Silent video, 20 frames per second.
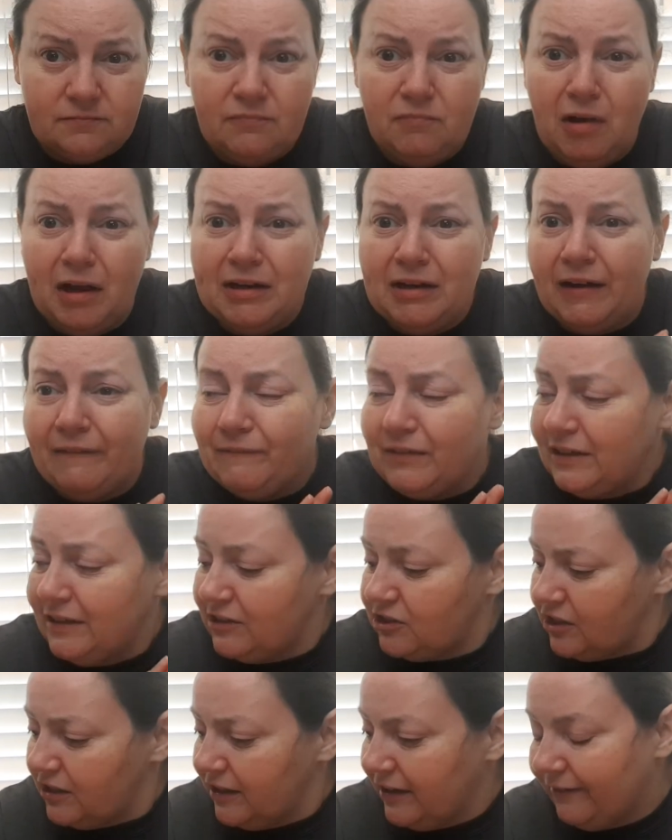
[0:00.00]
and not
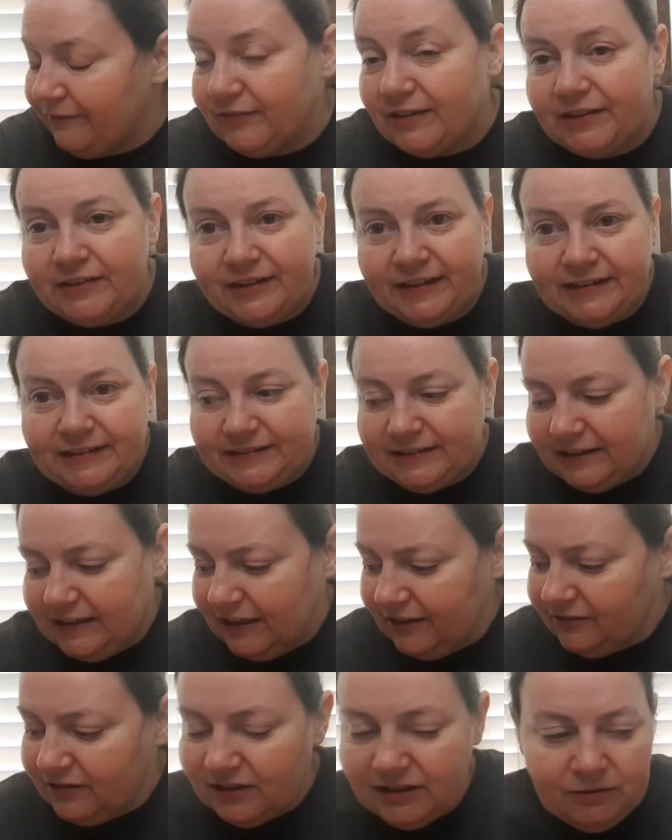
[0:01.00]
finish any of the things, and I
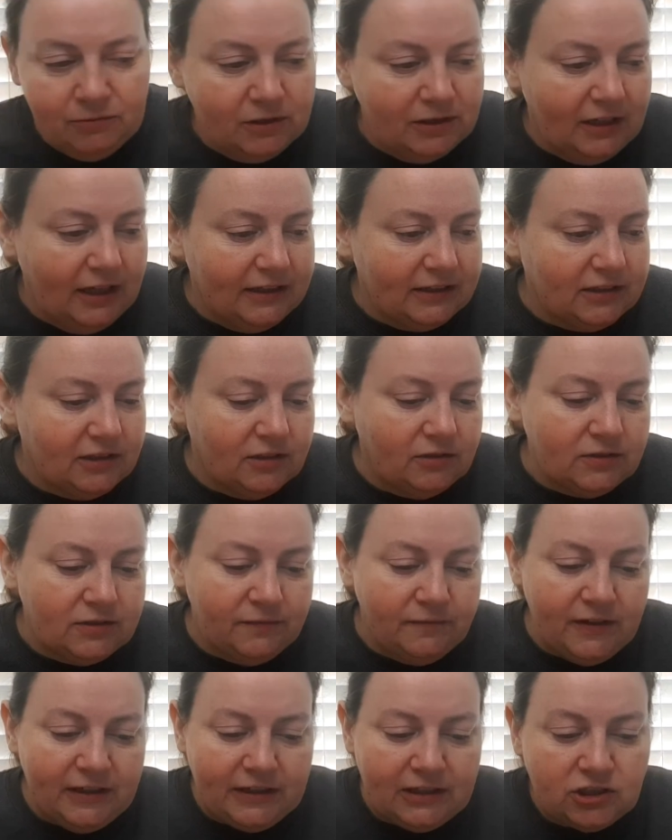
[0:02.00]
really would like to do some
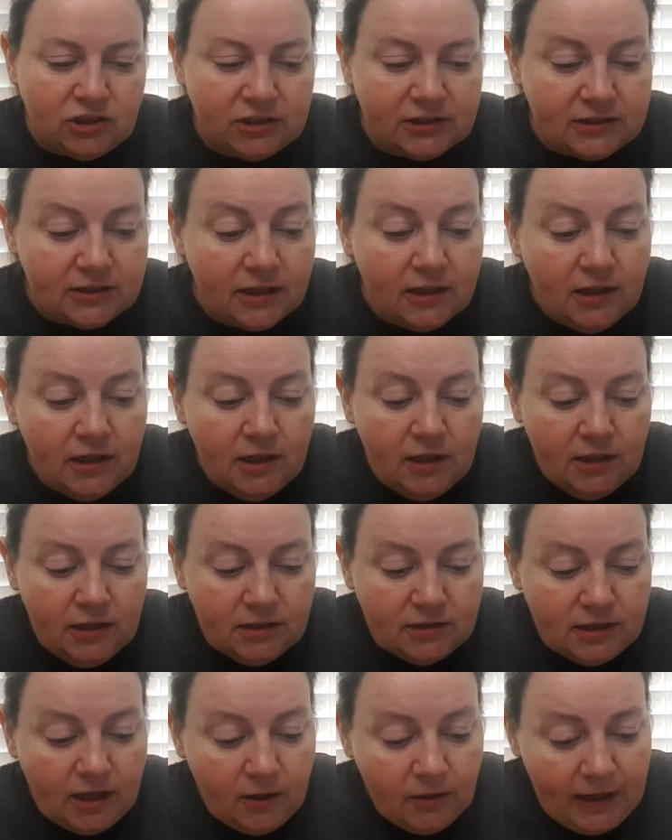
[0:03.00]
finishes.
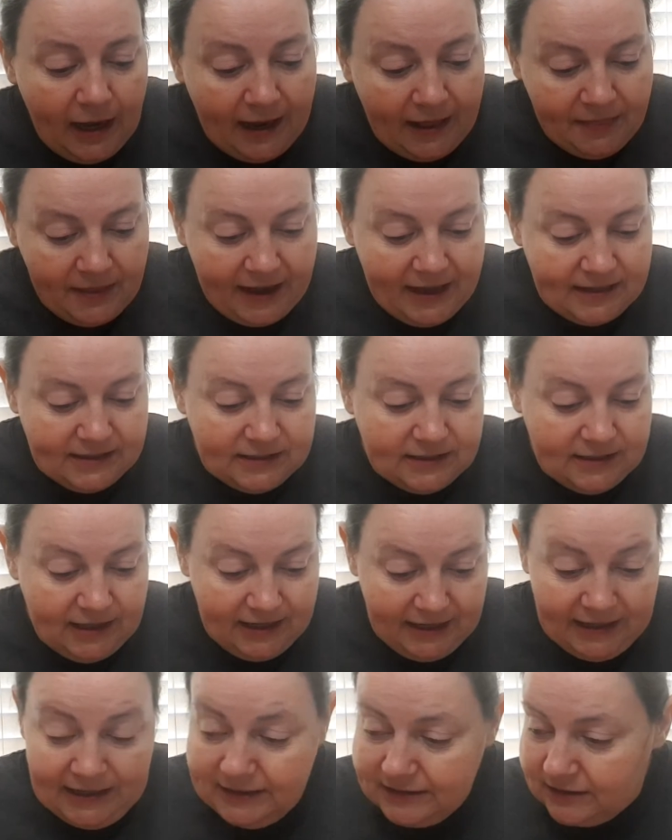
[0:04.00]
So, yeah, that's
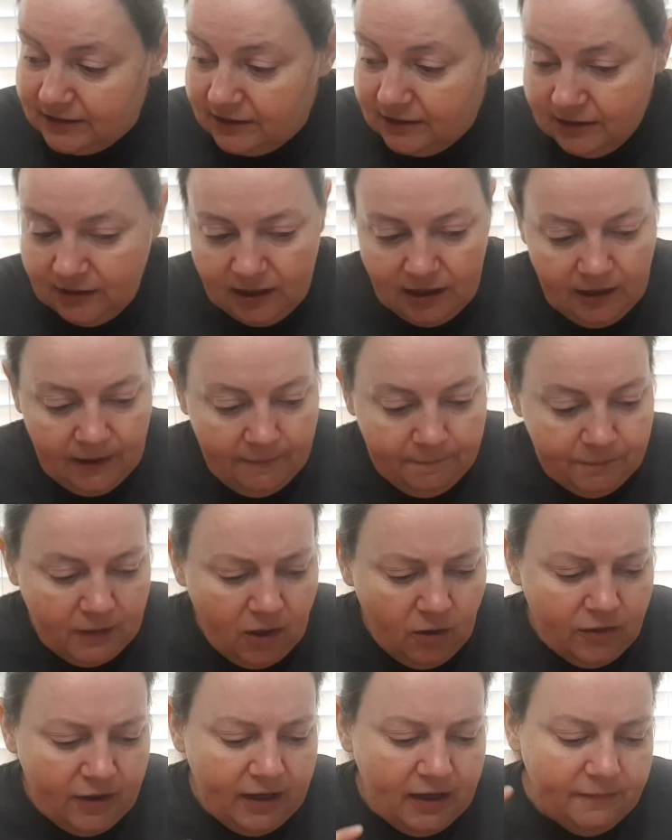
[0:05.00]
that. Um,
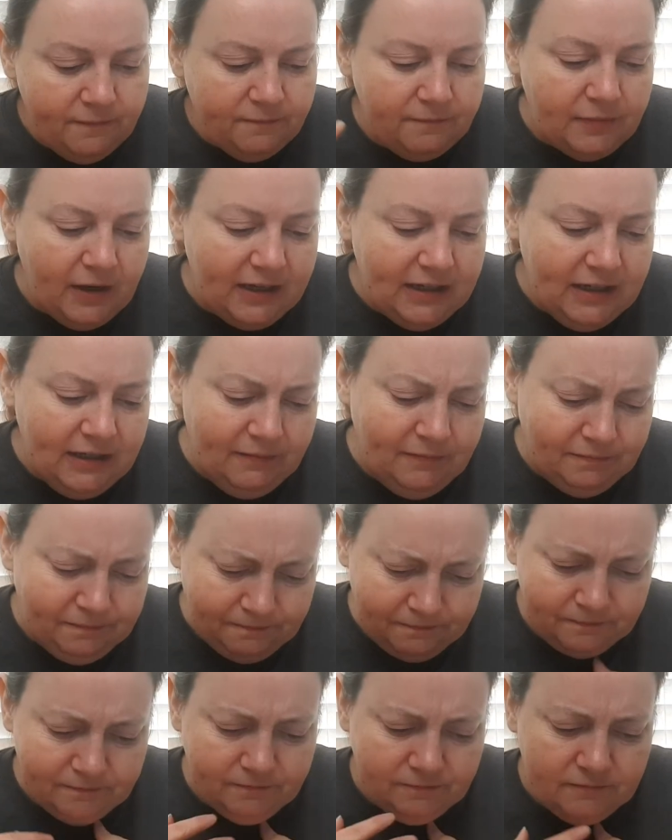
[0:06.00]
oh, the, I didn't
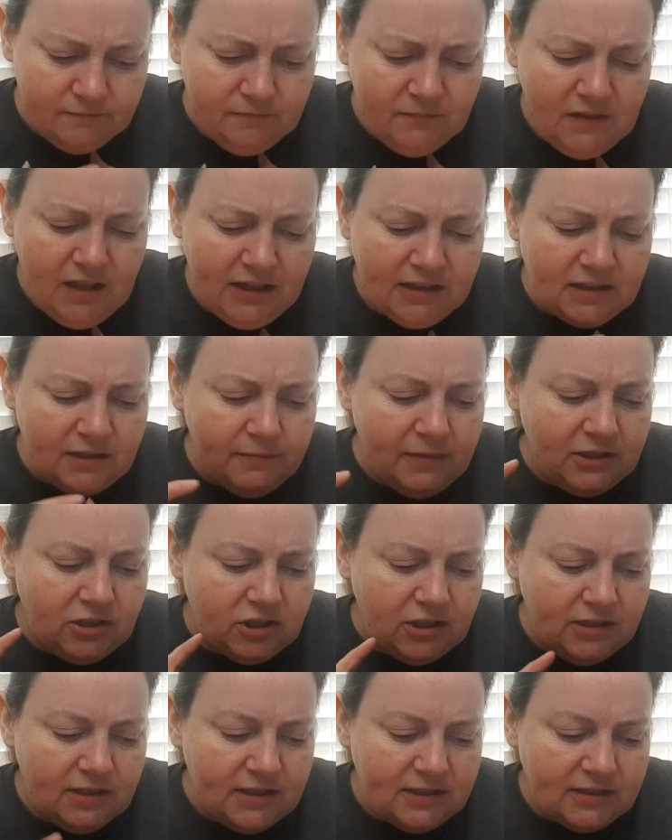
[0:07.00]
think to
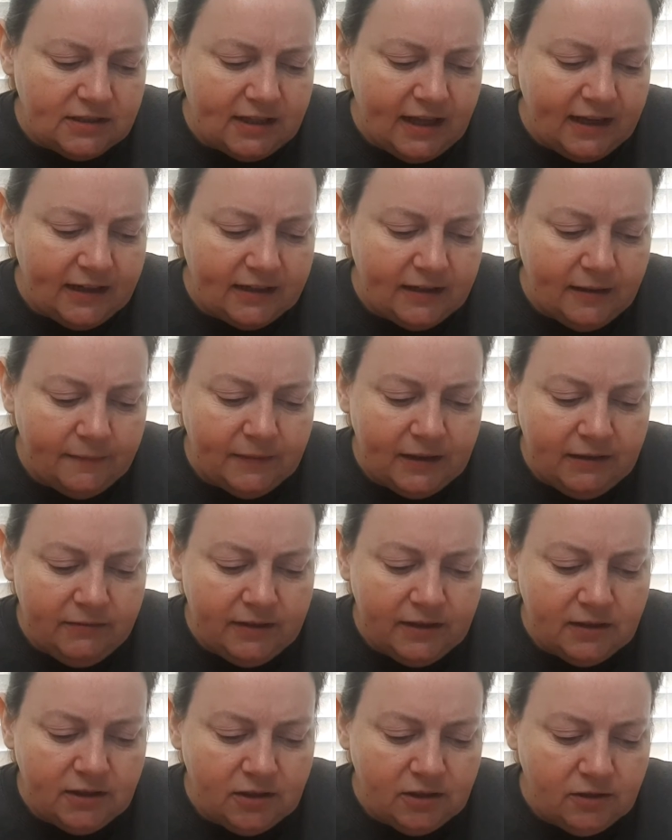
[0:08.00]
mention this, that um,
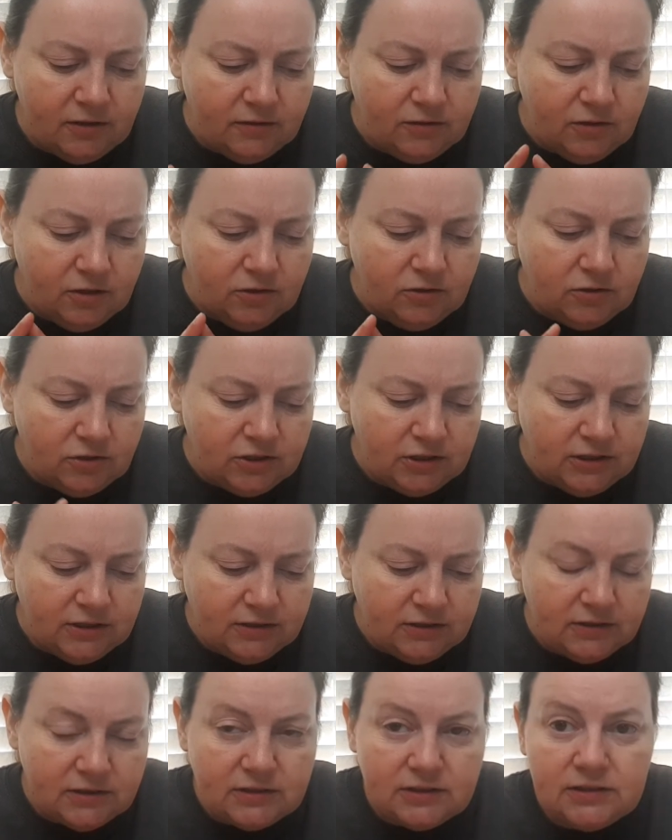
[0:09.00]

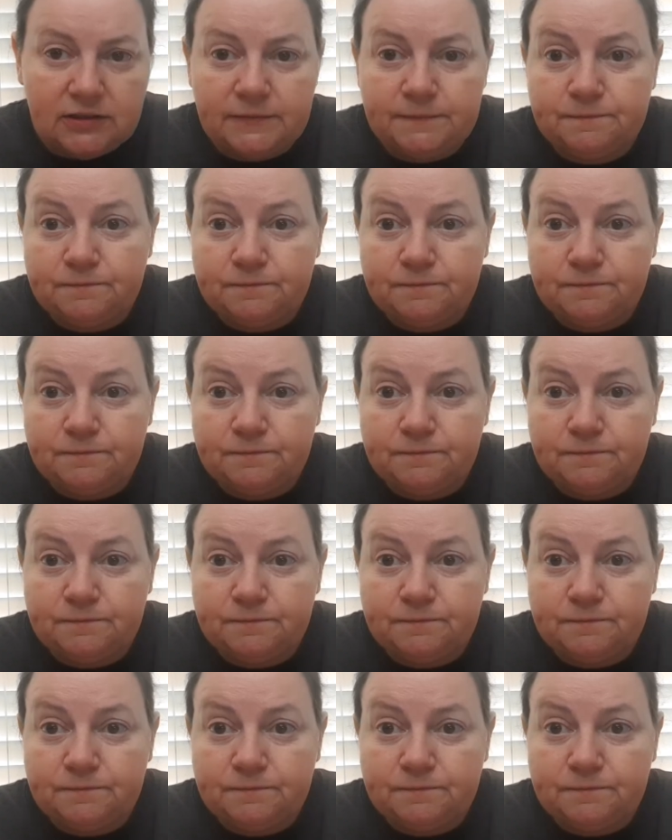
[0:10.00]
Eeveelution's